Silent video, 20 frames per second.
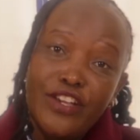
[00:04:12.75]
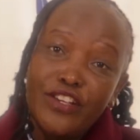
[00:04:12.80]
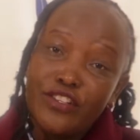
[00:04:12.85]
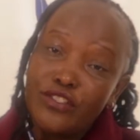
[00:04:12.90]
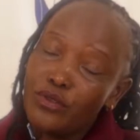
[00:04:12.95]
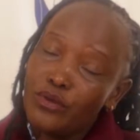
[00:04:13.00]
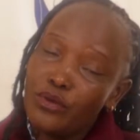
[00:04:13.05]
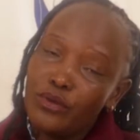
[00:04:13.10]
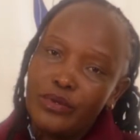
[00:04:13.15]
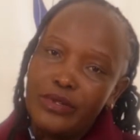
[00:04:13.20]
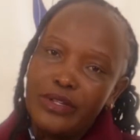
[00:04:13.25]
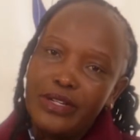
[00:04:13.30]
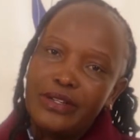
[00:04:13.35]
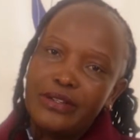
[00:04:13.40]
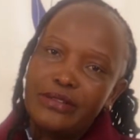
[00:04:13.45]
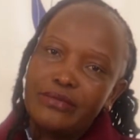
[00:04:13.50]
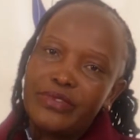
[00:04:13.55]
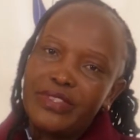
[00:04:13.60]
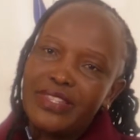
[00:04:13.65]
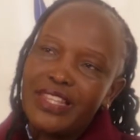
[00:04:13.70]
So
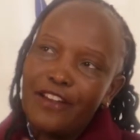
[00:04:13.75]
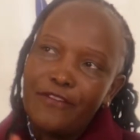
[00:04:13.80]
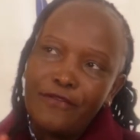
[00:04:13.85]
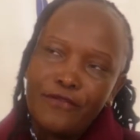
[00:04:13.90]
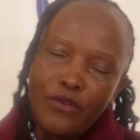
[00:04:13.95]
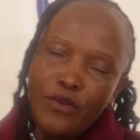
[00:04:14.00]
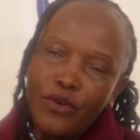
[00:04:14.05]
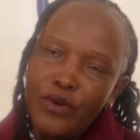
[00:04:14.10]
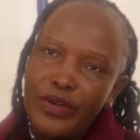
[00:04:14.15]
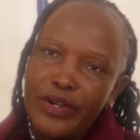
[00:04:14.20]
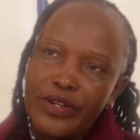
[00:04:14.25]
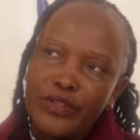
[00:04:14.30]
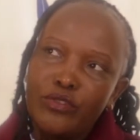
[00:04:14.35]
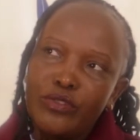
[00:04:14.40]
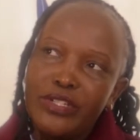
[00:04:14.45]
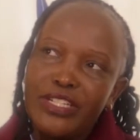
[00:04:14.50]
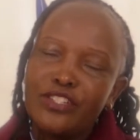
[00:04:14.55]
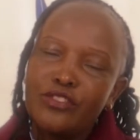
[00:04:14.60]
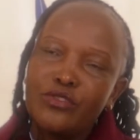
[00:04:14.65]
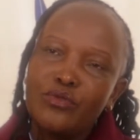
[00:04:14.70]
therefore, you
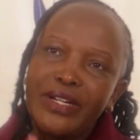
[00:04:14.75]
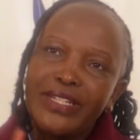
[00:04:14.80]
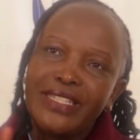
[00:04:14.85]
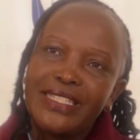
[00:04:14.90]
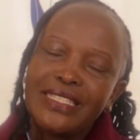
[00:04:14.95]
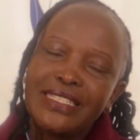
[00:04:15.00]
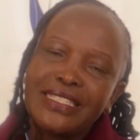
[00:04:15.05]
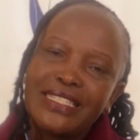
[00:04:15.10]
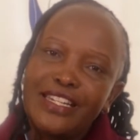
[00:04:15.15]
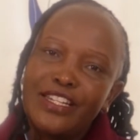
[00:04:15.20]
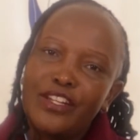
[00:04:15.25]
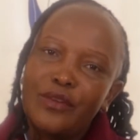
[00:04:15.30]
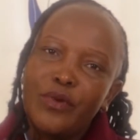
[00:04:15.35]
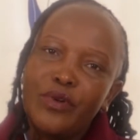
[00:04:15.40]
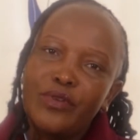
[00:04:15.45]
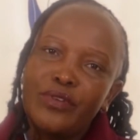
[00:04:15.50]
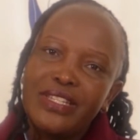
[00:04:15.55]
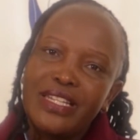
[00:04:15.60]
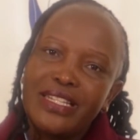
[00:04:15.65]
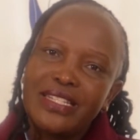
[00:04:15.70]
need to understand
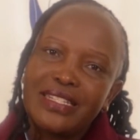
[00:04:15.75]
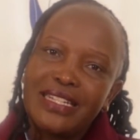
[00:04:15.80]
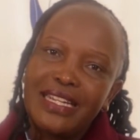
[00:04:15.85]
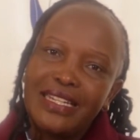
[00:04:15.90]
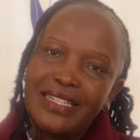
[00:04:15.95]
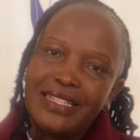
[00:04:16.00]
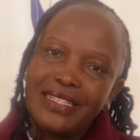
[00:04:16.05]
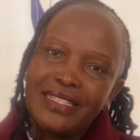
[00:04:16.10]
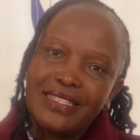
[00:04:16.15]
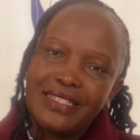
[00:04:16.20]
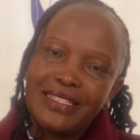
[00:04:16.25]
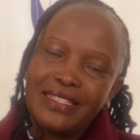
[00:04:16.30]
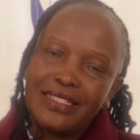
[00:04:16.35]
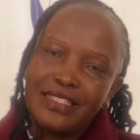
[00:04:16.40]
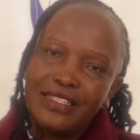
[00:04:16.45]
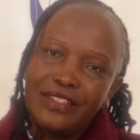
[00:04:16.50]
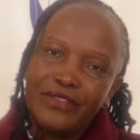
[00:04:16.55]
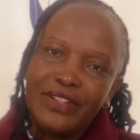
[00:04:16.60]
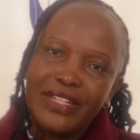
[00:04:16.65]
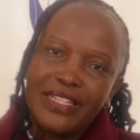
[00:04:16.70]
about the stylistic
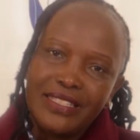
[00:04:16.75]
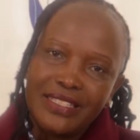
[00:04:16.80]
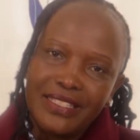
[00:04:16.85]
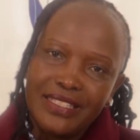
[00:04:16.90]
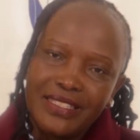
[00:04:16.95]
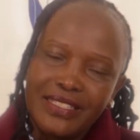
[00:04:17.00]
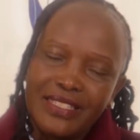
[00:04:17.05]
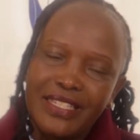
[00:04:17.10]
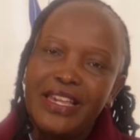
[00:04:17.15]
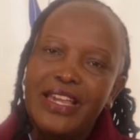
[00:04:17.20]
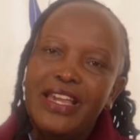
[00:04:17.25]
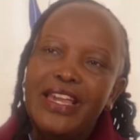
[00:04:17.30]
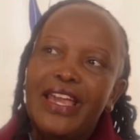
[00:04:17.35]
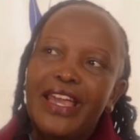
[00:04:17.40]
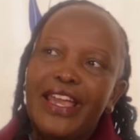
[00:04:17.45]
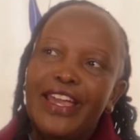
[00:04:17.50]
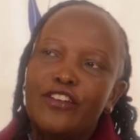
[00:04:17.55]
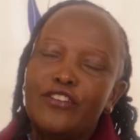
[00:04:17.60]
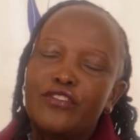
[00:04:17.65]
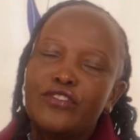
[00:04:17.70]
devices
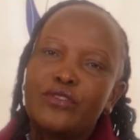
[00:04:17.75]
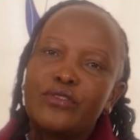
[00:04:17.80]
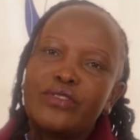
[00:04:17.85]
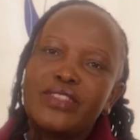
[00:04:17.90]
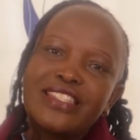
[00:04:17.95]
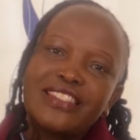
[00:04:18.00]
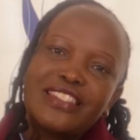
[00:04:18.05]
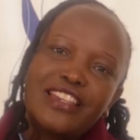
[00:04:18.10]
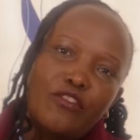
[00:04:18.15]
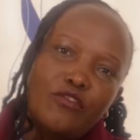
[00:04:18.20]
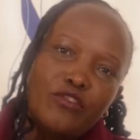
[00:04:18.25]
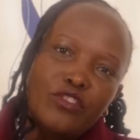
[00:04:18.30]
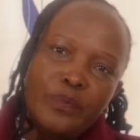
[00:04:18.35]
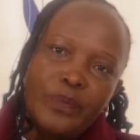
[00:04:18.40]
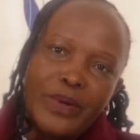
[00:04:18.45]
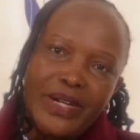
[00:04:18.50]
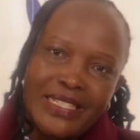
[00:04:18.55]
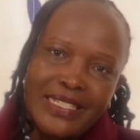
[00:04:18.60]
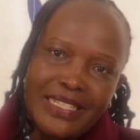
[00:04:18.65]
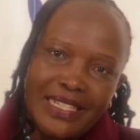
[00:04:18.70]
and also the sound
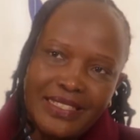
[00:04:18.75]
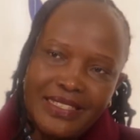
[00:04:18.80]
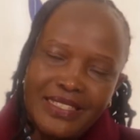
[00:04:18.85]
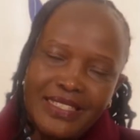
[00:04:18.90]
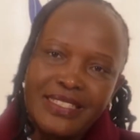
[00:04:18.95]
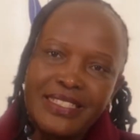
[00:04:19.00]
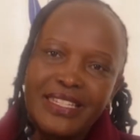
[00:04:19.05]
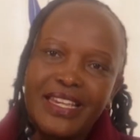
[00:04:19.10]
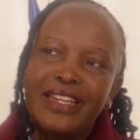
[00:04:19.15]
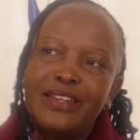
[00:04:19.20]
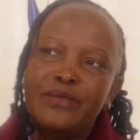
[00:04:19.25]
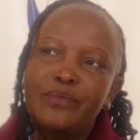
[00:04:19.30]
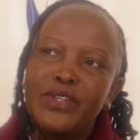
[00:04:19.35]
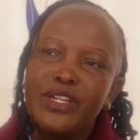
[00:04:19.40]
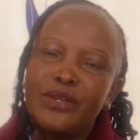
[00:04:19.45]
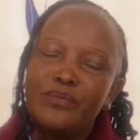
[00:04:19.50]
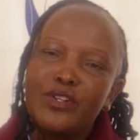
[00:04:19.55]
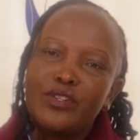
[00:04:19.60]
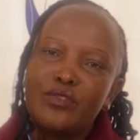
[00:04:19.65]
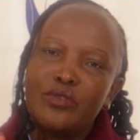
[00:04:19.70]
patterns and be
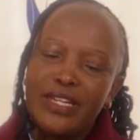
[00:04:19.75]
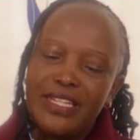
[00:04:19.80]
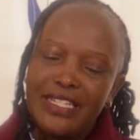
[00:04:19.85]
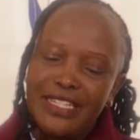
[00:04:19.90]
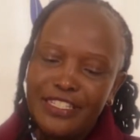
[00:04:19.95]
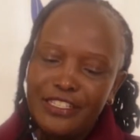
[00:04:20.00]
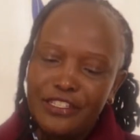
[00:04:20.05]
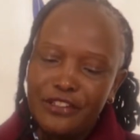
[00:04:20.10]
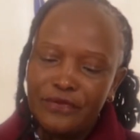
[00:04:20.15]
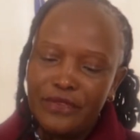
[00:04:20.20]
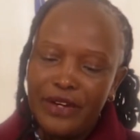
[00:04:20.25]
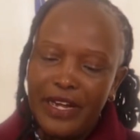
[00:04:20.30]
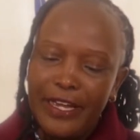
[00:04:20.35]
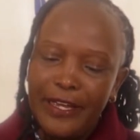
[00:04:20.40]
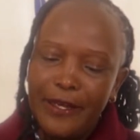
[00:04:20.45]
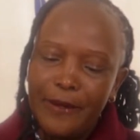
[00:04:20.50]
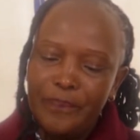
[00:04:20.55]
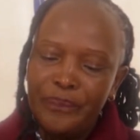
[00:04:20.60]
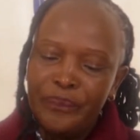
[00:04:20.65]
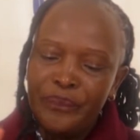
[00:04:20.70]
able to
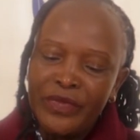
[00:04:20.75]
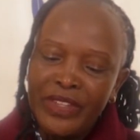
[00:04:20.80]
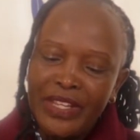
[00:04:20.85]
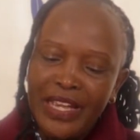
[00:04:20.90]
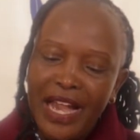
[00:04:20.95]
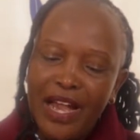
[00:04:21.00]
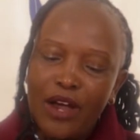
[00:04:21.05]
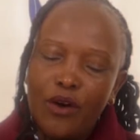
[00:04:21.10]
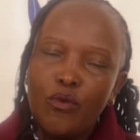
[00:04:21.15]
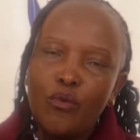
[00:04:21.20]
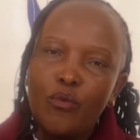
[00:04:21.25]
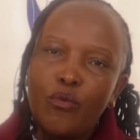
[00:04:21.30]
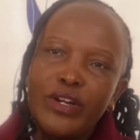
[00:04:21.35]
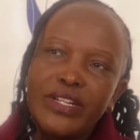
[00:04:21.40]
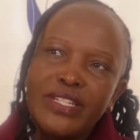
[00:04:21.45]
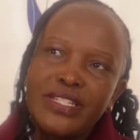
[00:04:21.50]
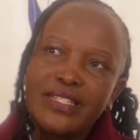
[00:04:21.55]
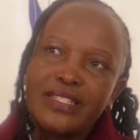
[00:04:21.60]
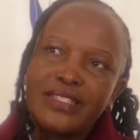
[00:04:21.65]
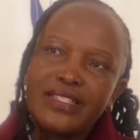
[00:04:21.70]
identify
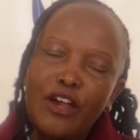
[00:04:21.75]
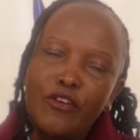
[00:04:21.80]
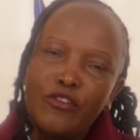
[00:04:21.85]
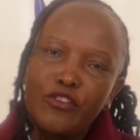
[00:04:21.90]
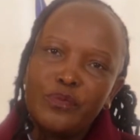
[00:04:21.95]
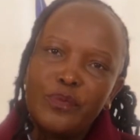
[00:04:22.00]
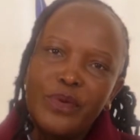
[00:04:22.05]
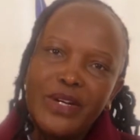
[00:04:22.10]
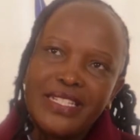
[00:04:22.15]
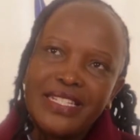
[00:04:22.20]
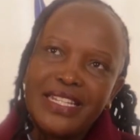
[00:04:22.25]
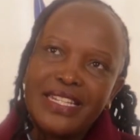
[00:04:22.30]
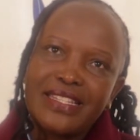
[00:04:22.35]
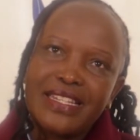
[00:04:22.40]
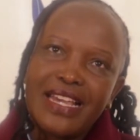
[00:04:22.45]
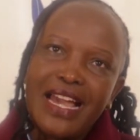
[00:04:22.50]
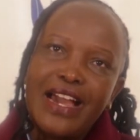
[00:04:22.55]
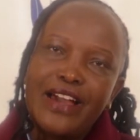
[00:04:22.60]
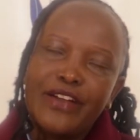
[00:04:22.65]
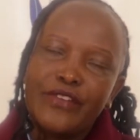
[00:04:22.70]
what sound
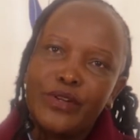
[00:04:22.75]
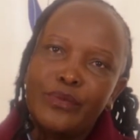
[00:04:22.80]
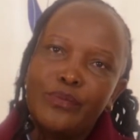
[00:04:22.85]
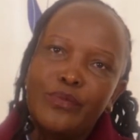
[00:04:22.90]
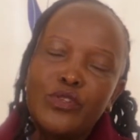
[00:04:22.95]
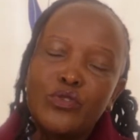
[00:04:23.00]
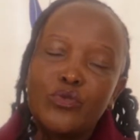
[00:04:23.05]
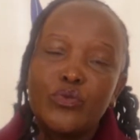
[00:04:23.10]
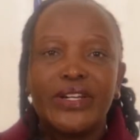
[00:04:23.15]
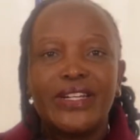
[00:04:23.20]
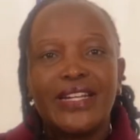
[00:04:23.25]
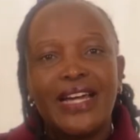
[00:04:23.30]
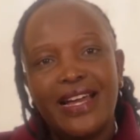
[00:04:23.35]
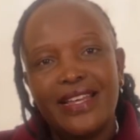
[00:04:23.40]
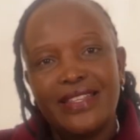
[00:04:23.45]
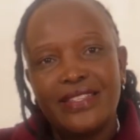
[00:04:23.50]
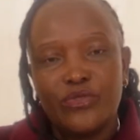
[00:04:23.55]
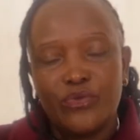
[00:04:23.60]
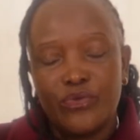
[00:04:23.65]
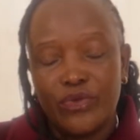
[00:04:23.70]
patterns are able to
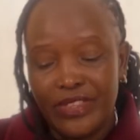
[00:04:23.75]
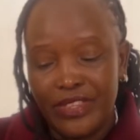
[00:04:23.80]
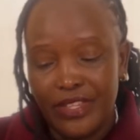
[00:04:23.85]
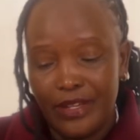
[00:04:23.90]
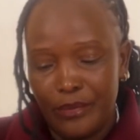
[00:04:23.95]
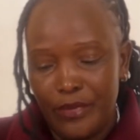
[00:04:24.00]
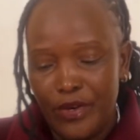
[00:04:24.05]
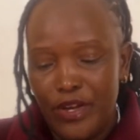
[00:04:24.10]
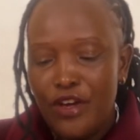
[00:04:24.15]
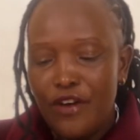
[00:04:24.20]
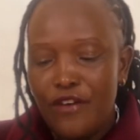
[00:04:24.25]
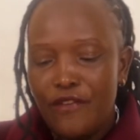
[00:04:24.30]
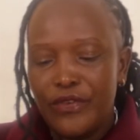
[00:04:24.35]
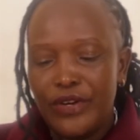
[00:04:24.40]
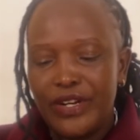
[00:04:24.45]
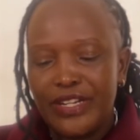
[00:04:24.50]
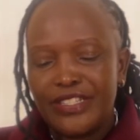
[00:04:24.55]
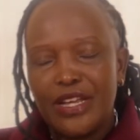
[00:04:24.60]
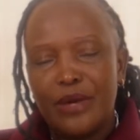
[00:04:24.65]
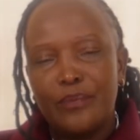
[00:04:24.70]
enhance rhythm.
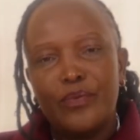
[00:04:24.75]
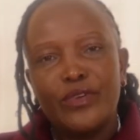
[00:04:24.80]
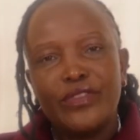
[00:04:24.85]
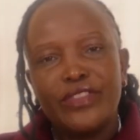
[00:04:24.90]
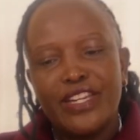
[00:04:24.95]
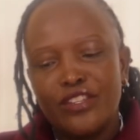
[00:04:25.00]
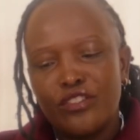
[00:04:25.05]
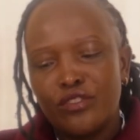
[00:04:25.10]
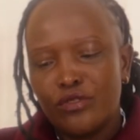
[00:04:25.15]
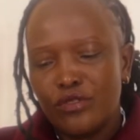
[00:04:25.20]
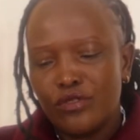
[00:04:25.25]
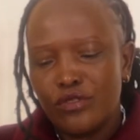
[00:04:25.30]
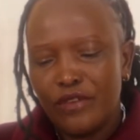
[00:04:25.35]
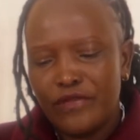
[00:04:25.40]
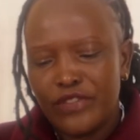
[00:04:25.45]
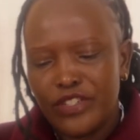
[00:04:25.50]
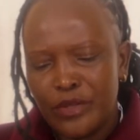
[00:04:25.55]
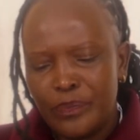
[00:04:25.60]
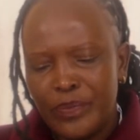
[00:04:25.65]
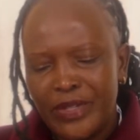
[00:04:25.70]
For example, the issues
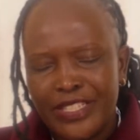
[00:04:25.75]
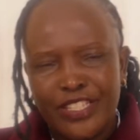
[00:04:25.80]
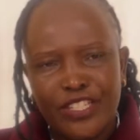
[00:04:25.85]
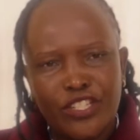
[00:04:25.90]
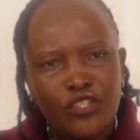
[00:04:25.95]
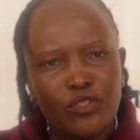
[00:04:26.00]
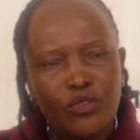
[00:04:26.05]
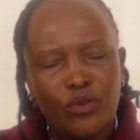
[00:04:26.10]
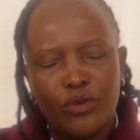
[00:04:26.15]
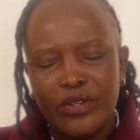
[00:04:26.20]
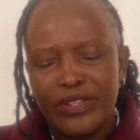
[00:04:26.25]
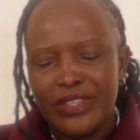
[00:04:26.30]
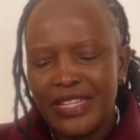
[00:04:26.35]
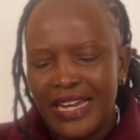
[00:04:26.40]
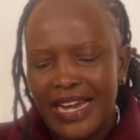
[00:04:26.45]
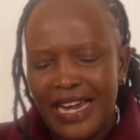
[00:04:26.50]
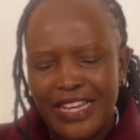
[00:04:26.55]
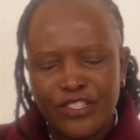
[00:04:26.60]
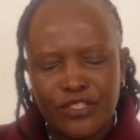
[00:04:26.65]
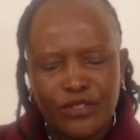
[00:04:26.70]
of repetition,
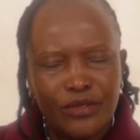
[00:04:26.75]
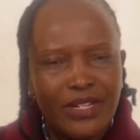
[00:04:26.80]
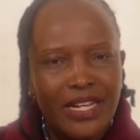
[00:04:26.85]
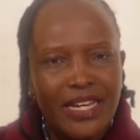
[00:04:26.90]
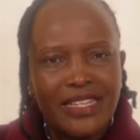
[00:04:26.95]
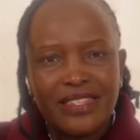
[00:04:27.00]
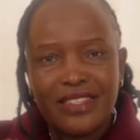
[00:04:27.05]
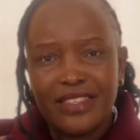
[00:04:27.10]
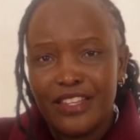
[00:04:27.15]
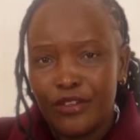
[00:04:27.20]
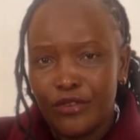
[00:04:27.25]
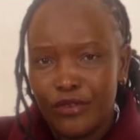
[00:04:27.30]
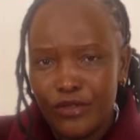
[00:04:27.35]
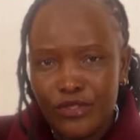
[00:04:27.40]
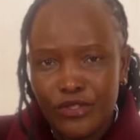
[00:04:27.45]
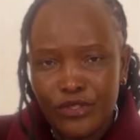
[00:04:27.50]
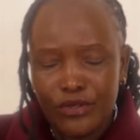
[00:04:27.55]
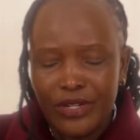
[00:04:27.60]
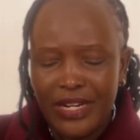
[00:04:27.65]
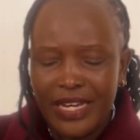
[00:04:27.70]
the assonance, the
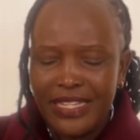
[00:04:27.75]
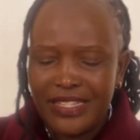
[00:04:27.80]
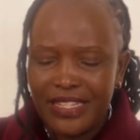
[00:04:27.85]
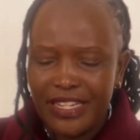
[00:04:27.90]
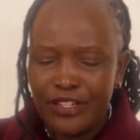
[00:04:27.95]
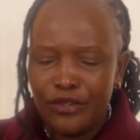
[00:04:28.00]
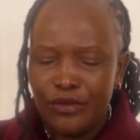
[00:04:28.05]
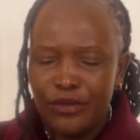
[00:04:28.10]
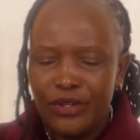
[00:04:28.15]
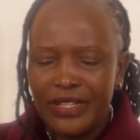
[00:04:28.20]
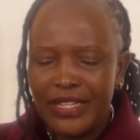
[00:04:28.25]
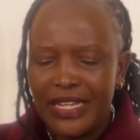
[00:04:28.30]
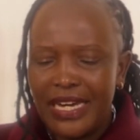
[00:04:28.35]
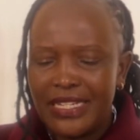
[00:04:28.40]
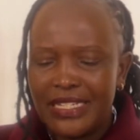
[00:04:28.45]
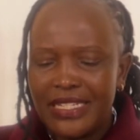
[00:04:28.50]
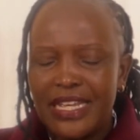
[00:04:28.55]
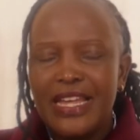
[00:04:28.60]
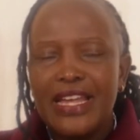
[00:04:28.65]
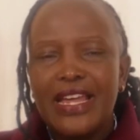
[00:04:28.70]
consonants, and all
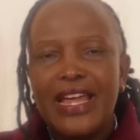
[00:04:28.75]
that